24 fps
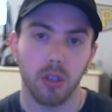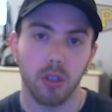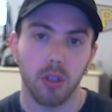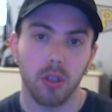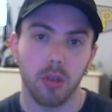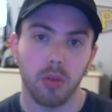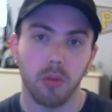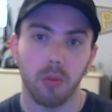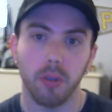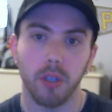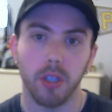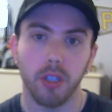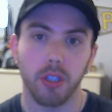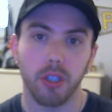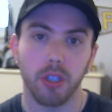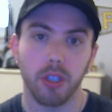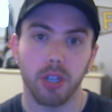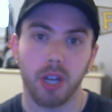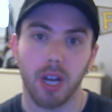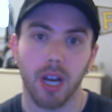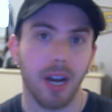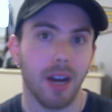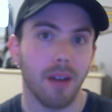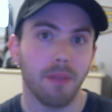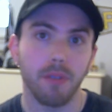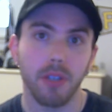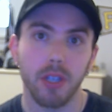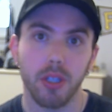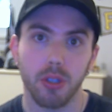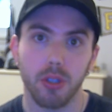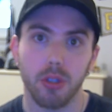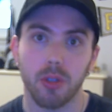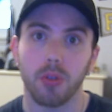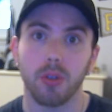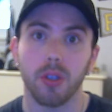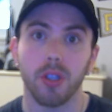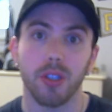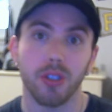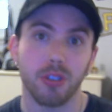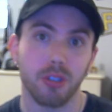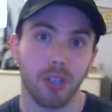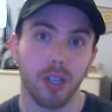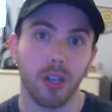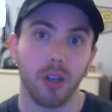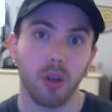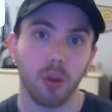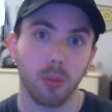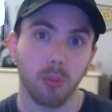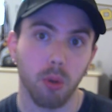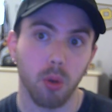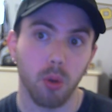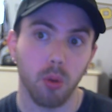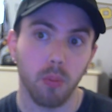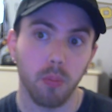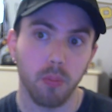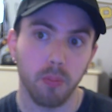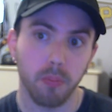which obviously is terrible.